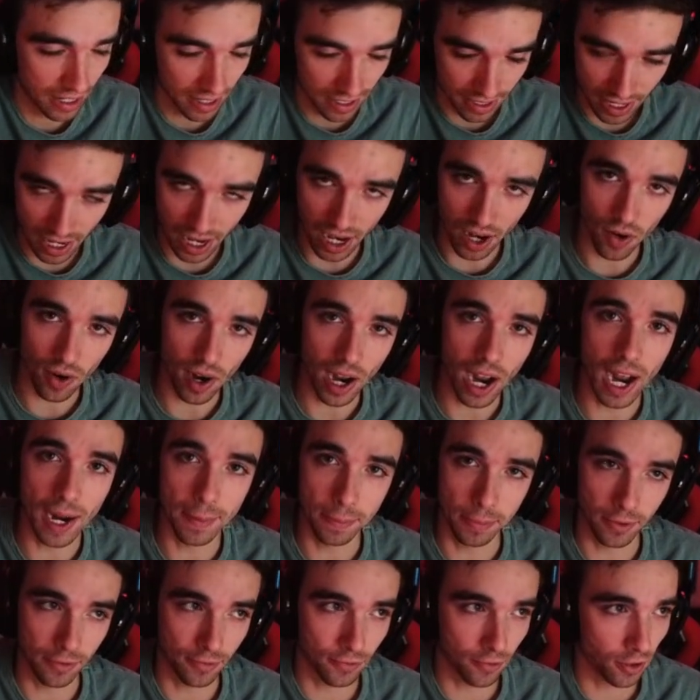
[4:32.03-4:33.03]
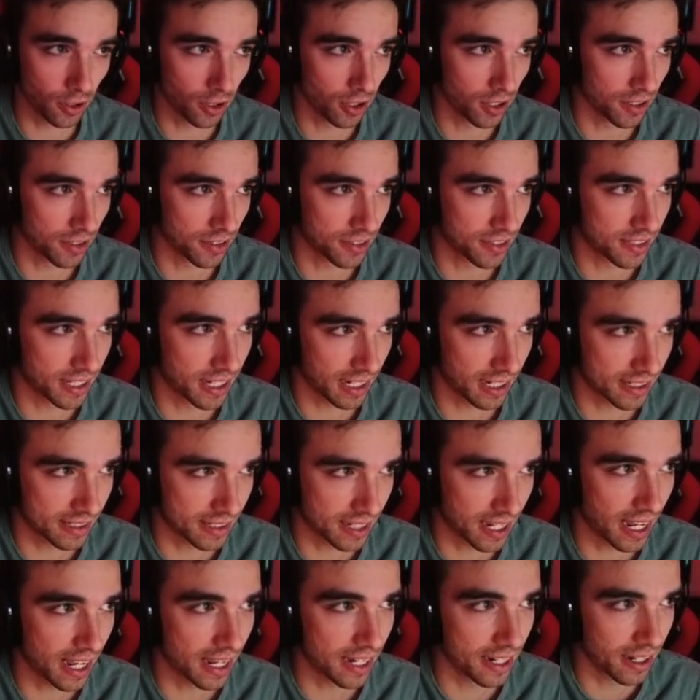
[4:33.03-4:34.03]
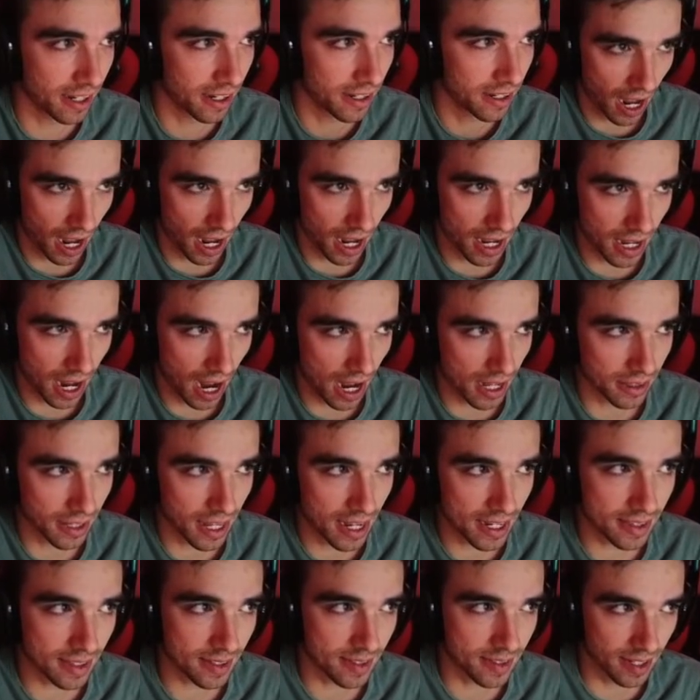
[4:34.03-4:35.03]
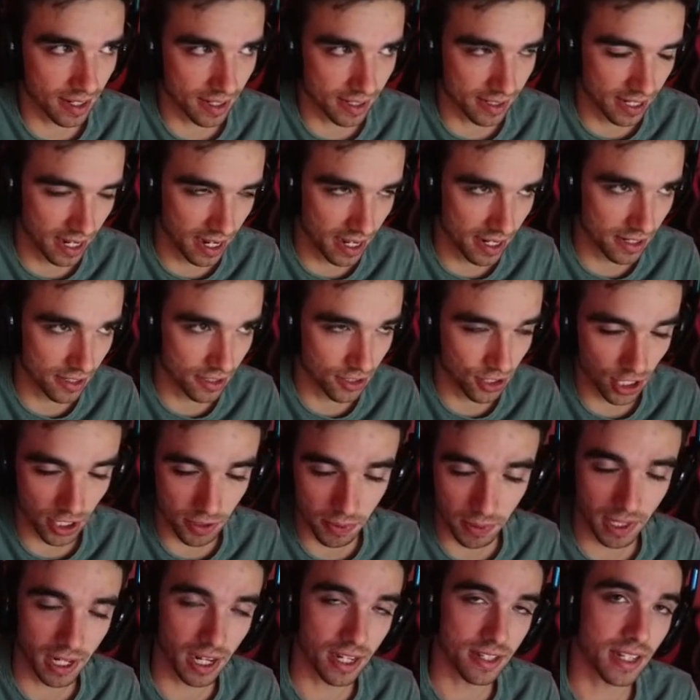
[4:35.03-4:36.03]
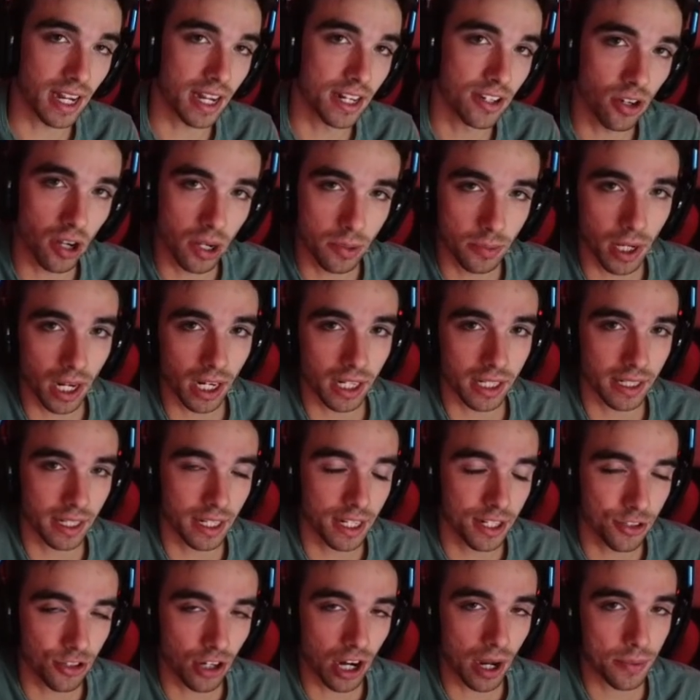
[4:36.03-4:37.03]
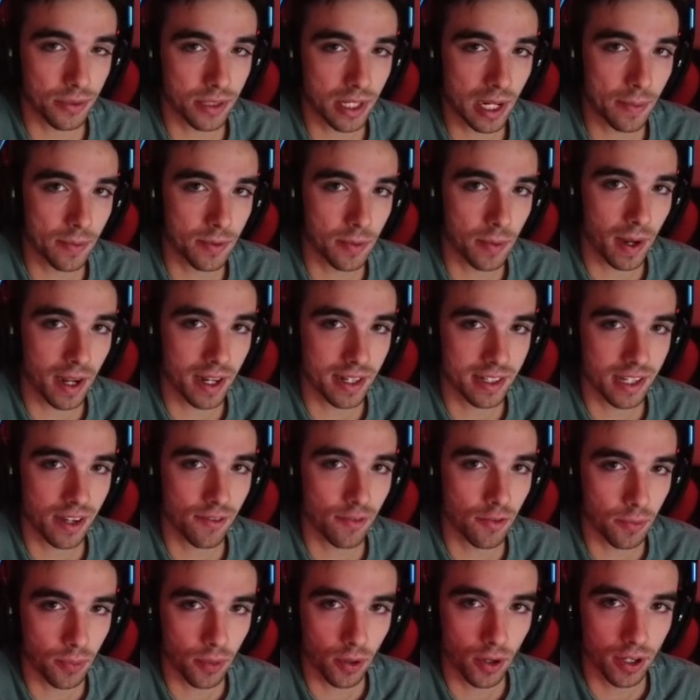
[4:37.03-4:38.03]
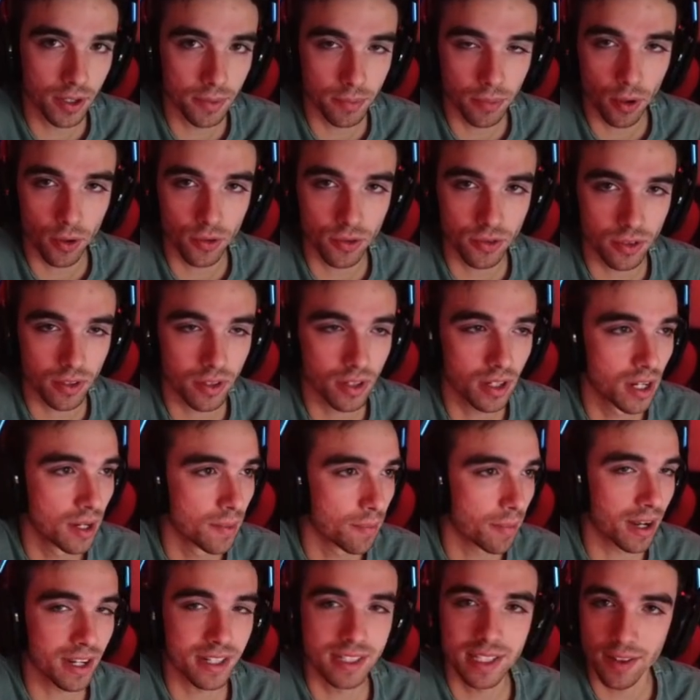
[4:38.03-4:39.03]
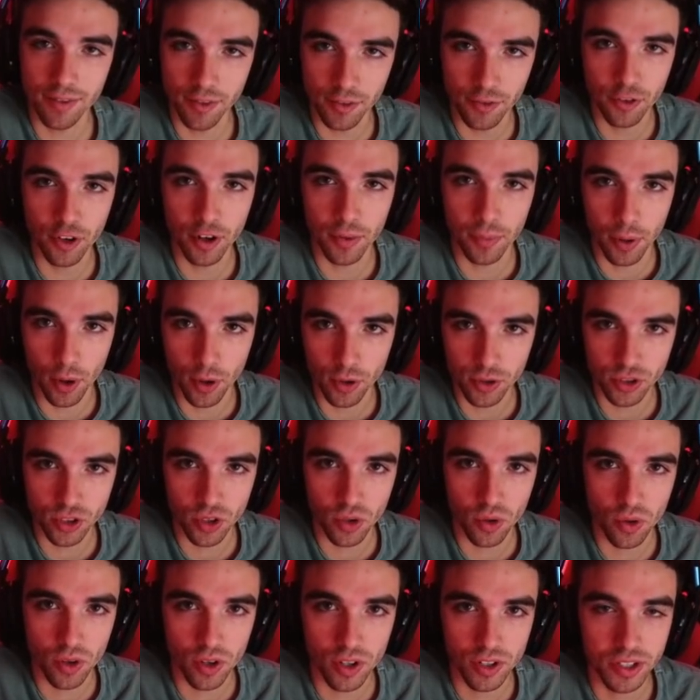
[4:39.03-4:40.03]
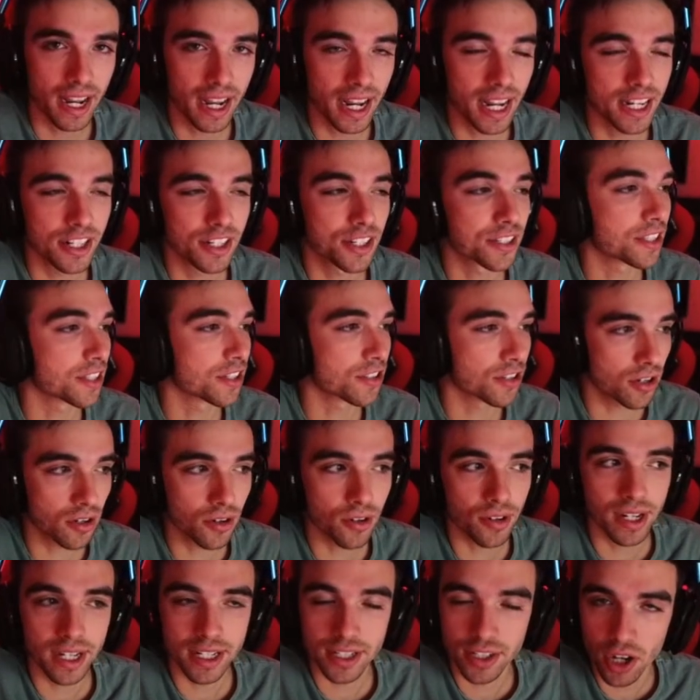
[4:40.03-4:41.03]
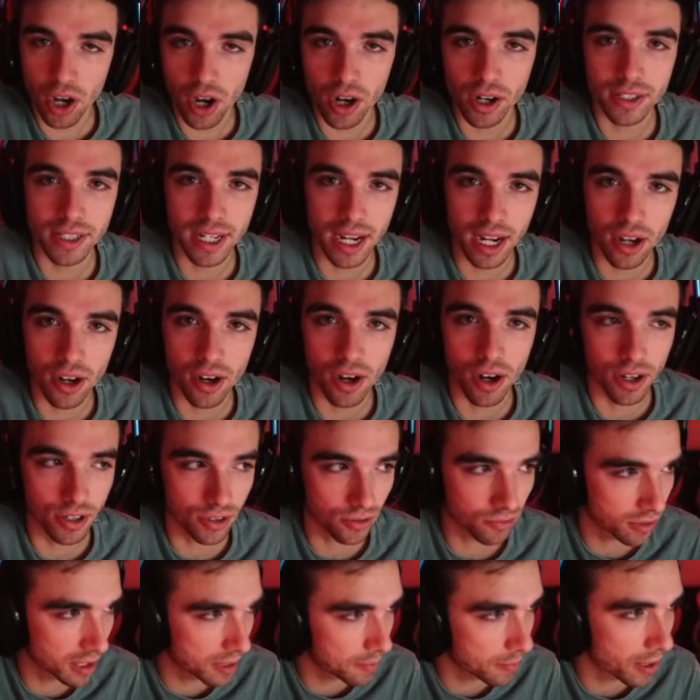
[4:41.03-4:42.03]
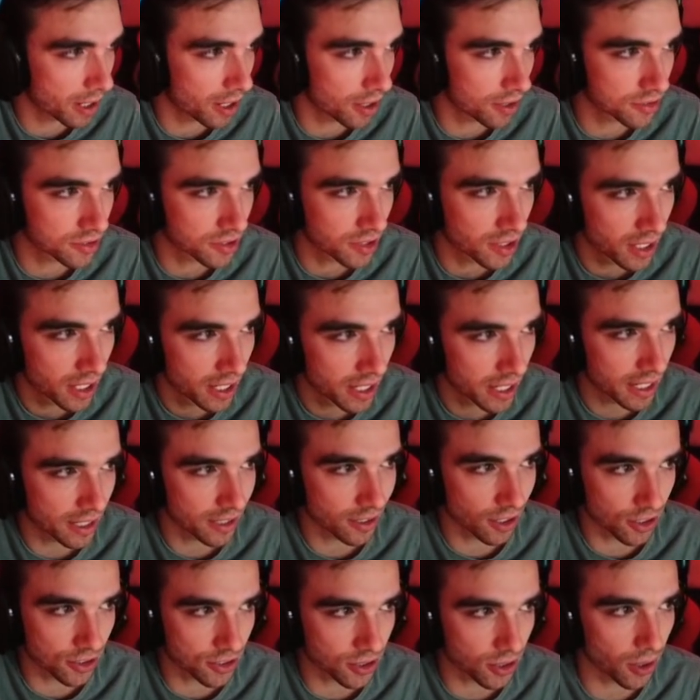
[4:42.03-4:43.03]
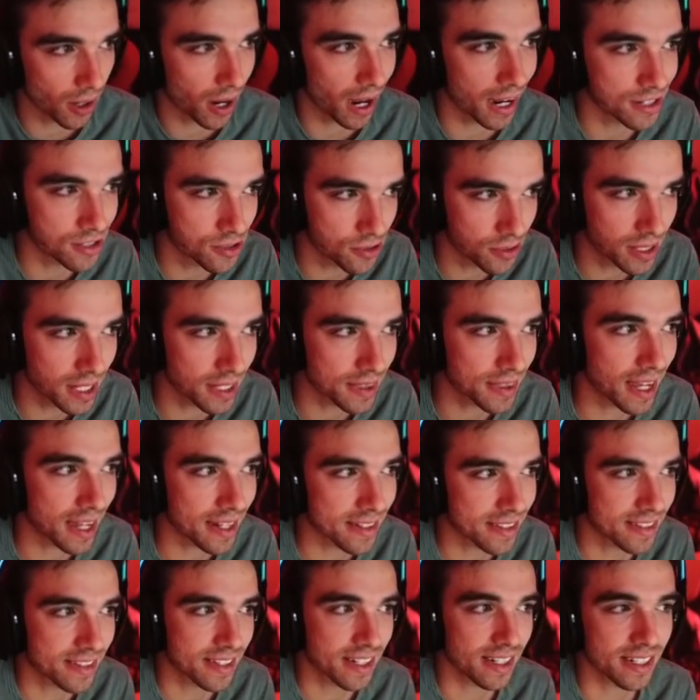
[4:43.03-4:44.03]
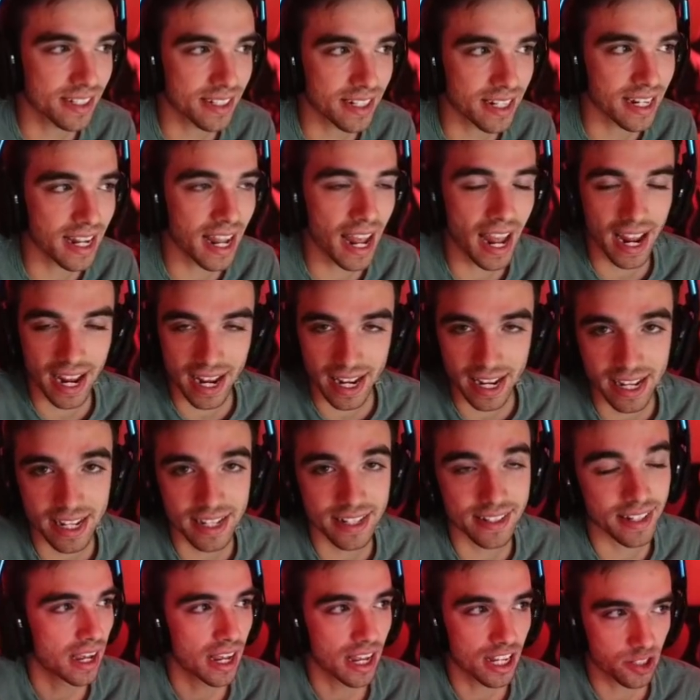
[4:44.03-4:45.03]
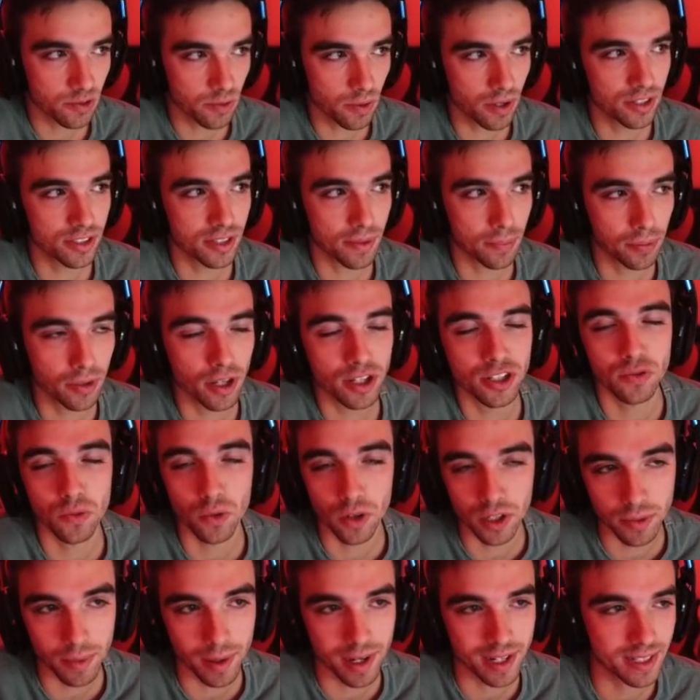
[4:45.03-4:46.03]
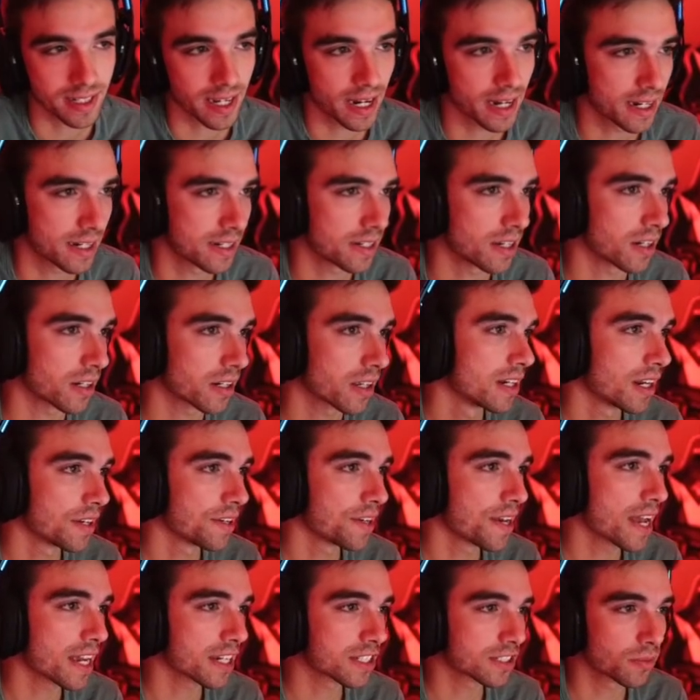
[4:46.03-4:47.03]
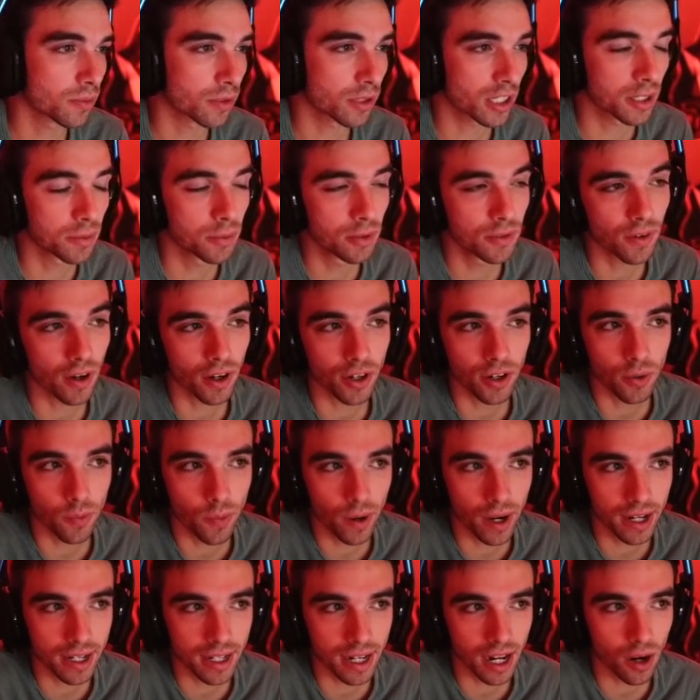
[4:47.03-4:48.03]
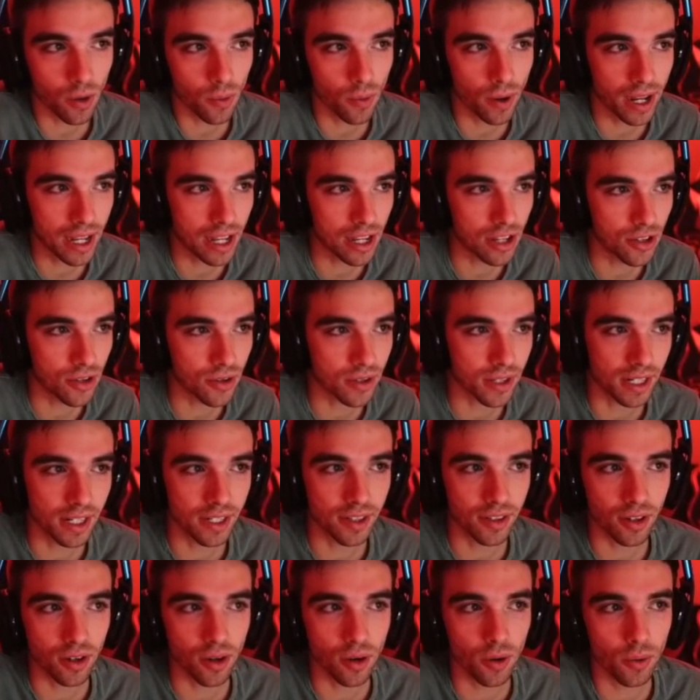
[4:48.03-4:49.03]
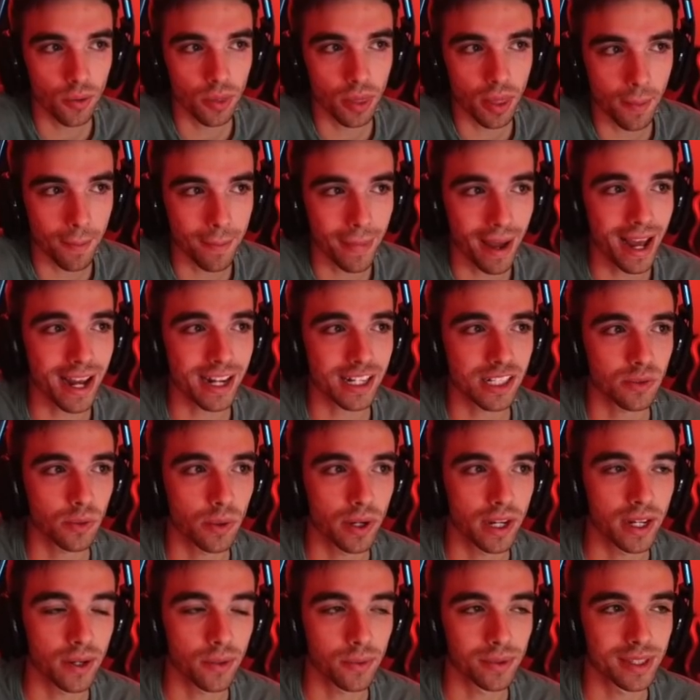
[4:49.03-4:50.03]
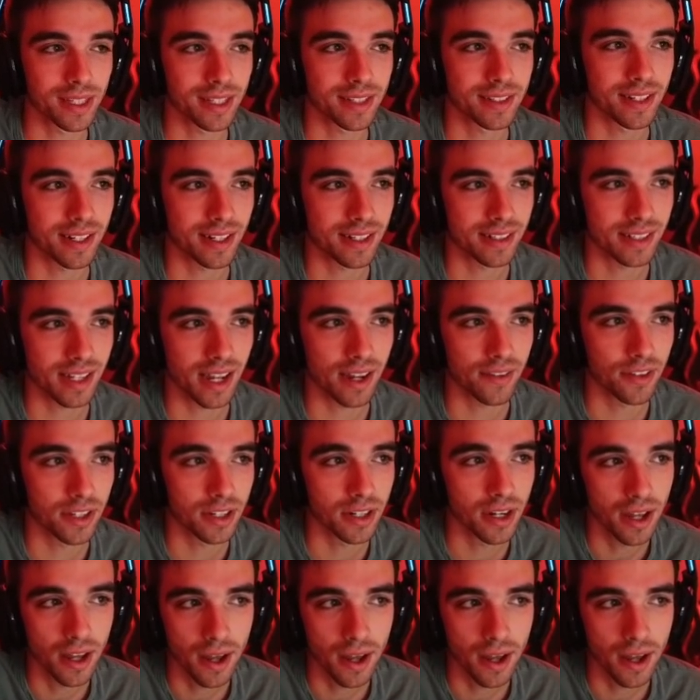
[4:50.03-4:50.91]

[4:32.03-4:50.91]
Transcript: Now, I prefer 6'10". I like the 6'10" just because I know I'm not going to get drop stepped by a 7-foot post score, and just in general get dogged out on rebounds. And also, I do get that 68 as well as a +1 to my standing dunk. Next, we're going to move on to weight. Now, weight, you could either go the max weight with the 6'7",